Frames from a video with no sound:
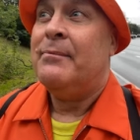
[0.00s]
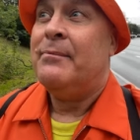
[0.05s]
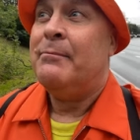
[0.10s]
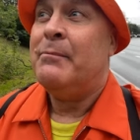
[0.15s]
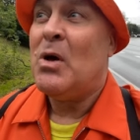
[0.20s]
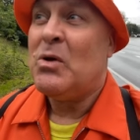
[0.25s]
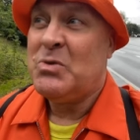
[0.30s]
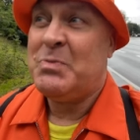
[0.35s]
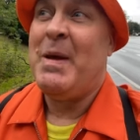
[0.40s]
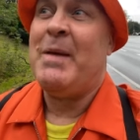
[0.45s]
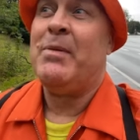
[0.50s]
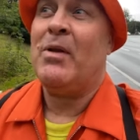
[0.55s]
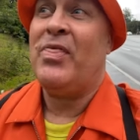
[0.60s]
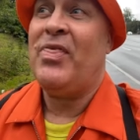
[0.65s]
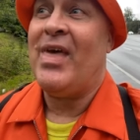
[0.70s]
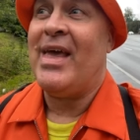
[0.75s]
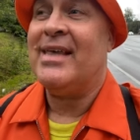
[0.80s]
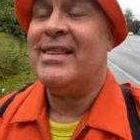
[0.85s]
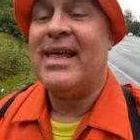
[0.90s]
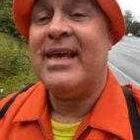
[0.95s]
most people
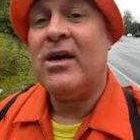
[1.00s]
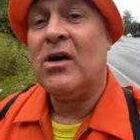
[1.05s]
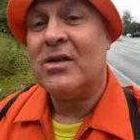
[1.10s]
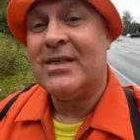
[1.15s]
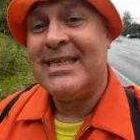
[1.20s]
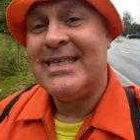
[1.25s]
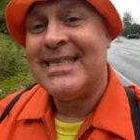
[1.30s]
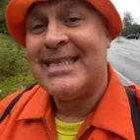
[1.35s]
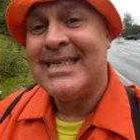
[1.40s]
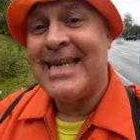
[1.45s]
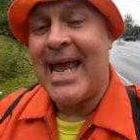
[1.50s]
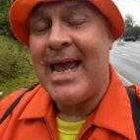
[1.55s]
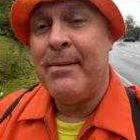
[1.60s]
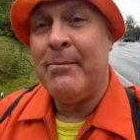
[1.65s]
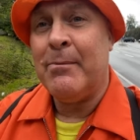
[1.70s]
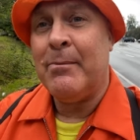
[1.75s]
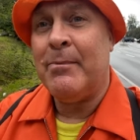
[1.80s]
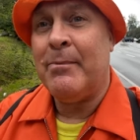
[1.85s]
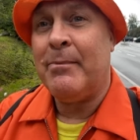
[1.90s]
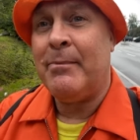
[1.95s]
think they got its
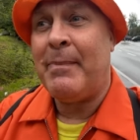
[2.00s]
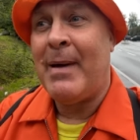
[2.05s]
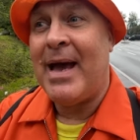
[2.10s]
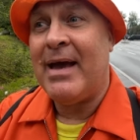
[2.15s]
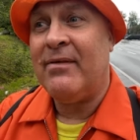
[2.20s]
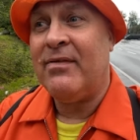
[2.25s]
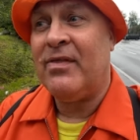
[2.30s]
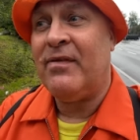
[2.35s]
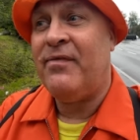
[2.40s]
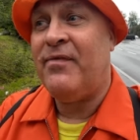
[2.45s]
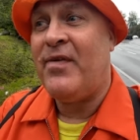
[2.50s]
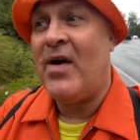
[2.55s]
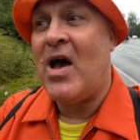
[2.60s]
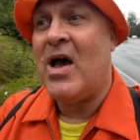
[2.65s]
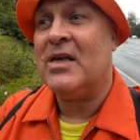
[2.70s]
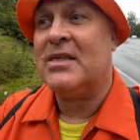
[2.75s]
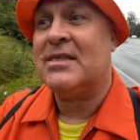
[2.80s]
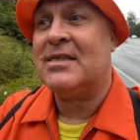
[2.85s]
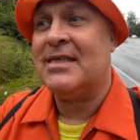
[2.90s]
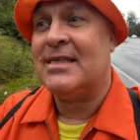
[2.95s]
name by the
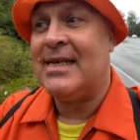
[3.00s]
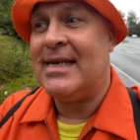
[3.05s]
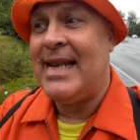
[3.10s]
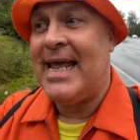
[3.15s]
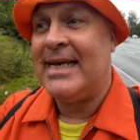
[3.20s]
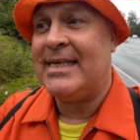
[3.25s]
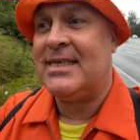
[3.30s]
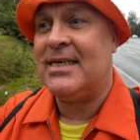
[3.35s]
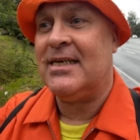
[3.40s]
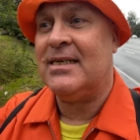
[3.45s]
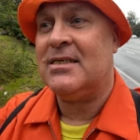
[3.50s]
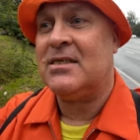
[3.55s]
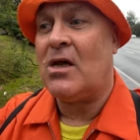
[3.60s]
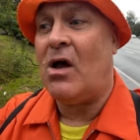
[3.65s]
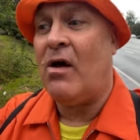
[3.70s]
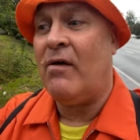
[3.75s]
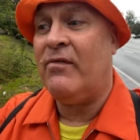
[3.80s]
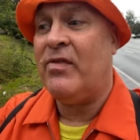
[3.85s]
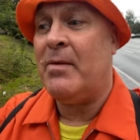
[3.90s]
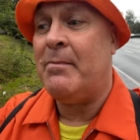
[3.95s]
first letters
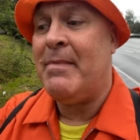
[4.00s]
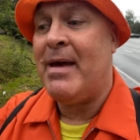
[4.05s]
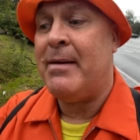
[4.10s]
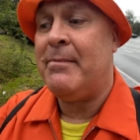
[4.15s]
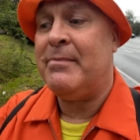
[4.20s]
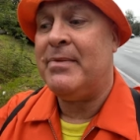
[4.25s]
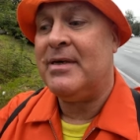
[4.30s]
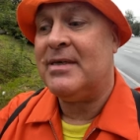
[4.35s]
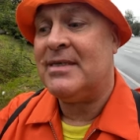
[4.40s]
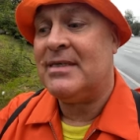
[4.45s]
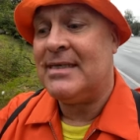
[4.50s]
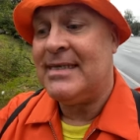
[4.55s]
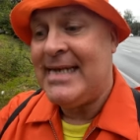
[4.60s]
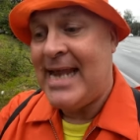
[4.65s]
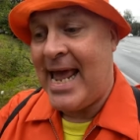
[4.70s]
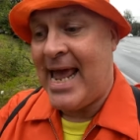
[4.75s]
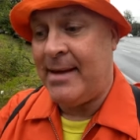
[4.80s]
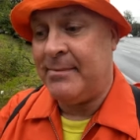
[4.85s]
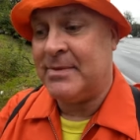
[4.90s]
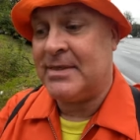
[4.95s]
of the members'
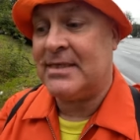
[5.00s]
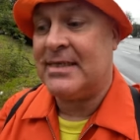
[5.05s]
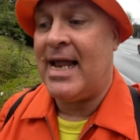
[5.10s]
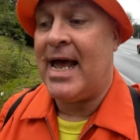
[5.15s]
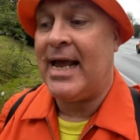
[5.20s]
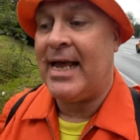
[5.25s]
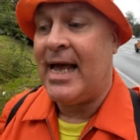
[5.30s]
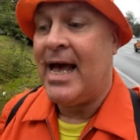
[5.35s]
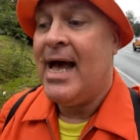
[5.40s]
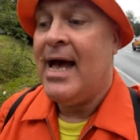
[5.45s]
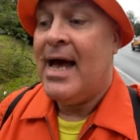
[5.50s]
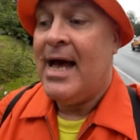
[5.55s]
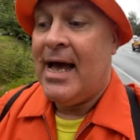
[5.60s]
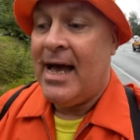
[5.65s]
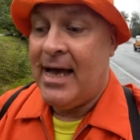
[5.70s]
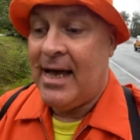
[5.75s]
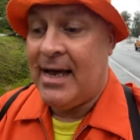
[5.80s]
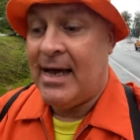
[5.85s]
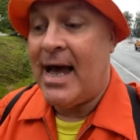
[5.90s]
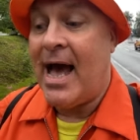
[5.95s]
names, like
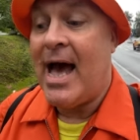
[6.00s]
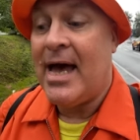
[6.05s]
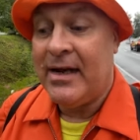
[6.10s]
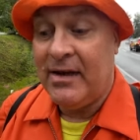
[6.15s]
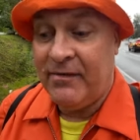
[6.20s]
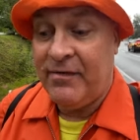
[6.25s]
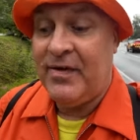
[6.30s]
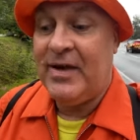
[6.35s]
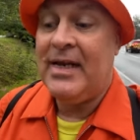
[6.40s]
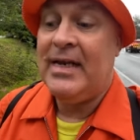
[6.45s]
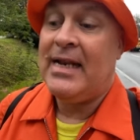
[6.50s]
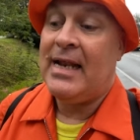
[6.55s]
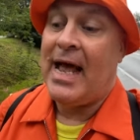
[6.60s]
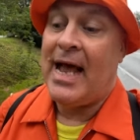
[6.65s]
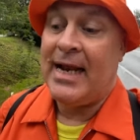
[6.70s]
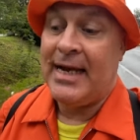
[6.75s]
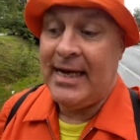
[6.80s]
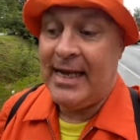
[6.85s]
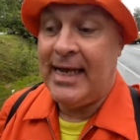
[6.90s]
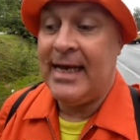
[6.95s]
uh, Anni-Frid,
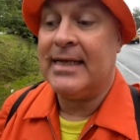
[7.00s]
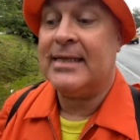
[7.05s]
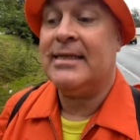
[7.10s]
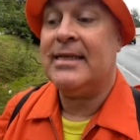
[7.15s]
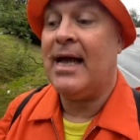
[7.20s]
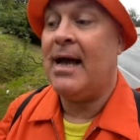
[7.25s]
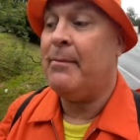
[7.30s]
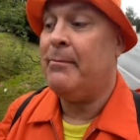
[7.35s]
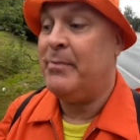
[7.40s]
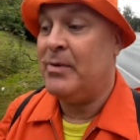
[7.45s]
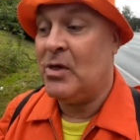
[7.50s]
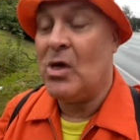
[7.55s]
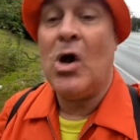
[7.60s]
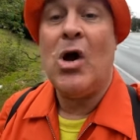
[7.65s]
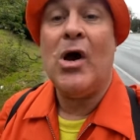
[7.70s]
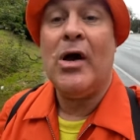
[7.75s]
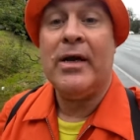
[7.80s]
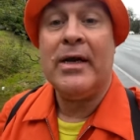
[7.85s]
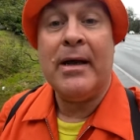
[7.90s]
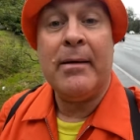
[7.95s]
Agneta,
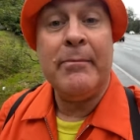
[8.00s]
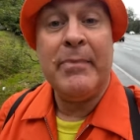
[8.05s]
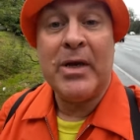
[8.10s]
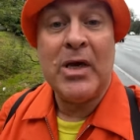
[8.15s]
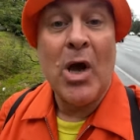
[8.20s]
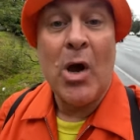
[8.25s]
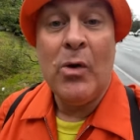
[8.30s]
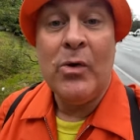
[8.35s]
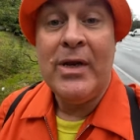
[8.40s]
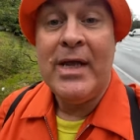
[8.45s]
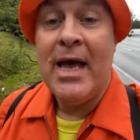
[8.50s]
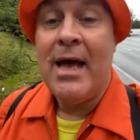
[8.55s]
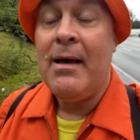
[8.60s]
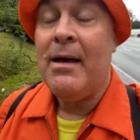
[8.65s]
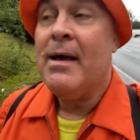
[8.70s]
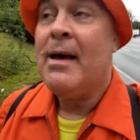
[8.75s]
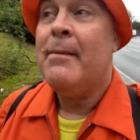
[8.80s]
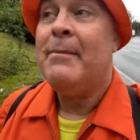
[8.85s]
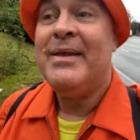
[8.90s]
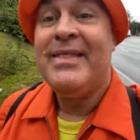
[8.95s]
Björn, and Begonia,
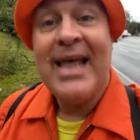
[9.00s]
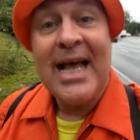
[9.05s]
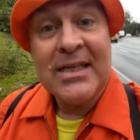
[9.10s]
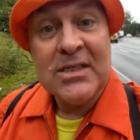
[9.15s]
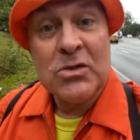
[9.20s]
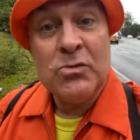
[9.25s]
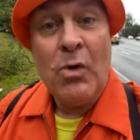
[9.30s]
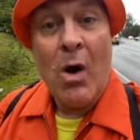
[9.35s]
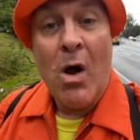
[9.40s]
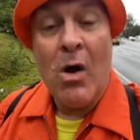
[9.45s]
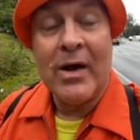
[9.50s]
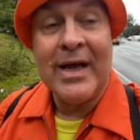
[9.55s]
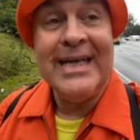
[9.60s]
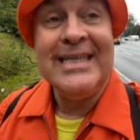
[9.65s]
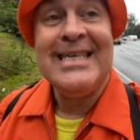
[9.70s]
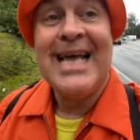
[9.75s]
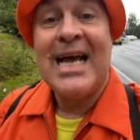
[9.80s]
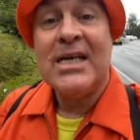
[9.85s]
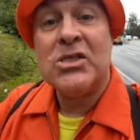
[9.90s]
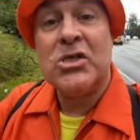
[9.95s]
but that's wrong.
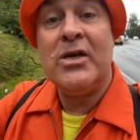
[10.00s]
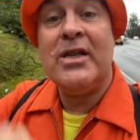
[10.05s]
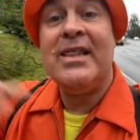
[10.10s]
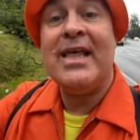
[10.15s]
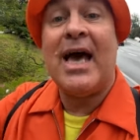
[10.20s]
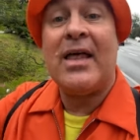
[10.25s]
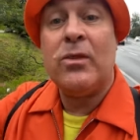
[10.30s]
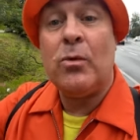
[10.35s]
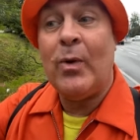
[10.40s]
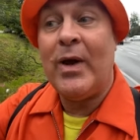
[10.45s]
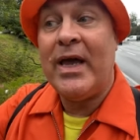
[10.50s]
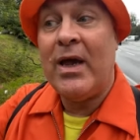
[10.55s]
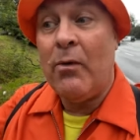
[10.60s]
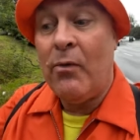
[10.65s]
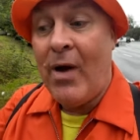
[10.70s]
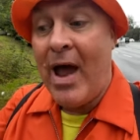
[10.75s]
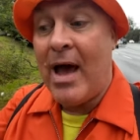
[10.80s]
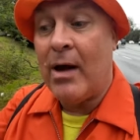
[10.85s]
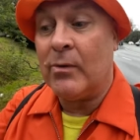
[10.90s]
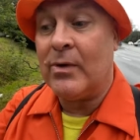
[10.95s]
It's actually the other way
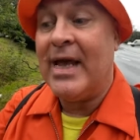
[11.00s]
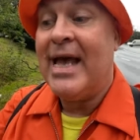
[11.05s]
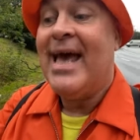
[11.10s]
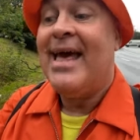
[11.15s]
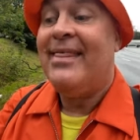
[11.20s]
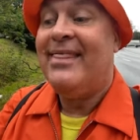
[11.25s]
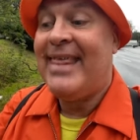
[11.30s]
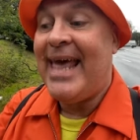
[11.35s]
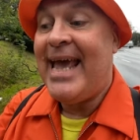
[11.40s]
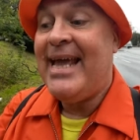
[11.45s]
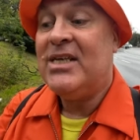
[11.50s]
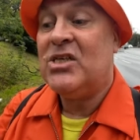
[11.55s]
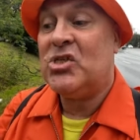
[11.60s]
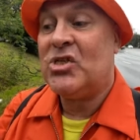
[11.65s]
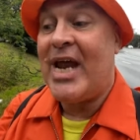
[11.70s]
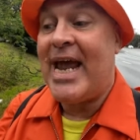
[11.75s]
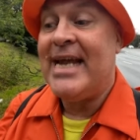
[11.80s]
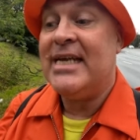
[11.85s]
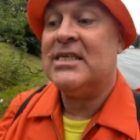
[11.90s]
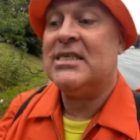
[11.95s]
around. They
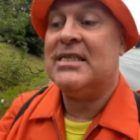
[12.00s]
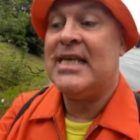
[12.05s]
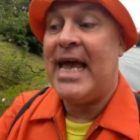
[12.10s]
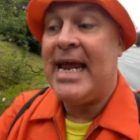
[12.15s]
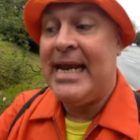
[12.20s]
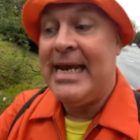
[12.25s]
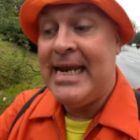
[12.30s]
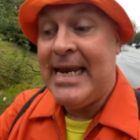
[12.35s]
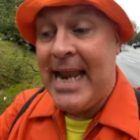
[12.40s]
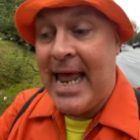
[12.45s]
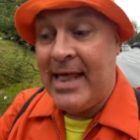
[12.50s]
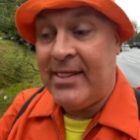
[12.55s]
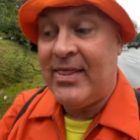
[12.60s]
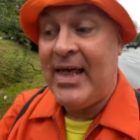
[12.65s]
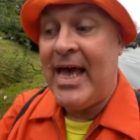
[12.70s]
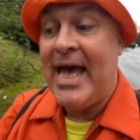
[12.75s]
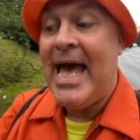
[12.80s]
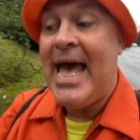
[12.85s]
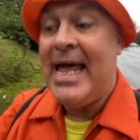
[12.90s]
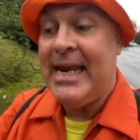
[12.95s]
changed they,
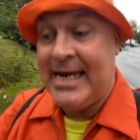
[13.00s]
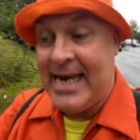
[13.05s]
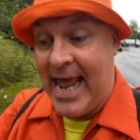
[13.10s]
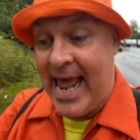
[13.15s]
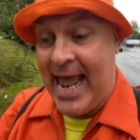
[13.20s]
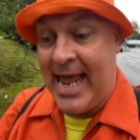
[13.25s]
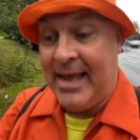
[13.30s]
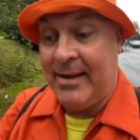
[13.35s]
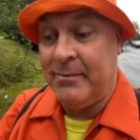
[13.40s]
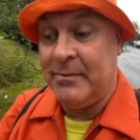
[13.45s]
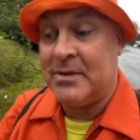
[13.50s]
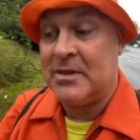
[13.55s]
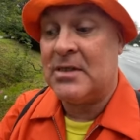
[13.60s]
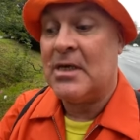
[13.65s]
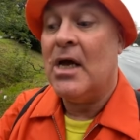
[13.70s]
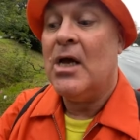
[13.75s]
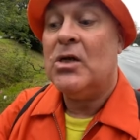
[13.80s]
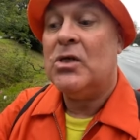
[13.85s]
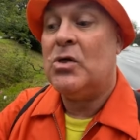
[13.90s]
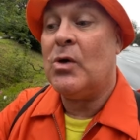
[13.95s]
their names
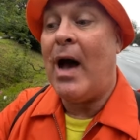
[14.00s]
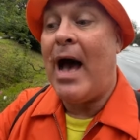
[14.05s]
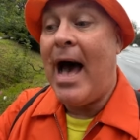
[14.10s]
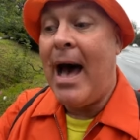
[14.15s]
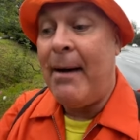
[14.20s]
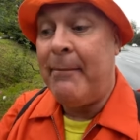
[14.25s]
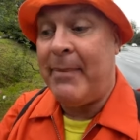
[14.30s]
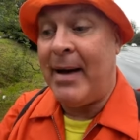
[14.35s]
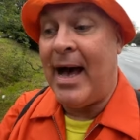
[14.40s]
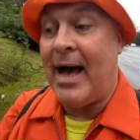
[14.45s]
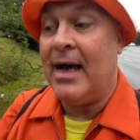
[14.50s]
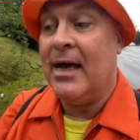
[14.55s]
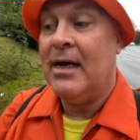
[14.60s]
to ABBA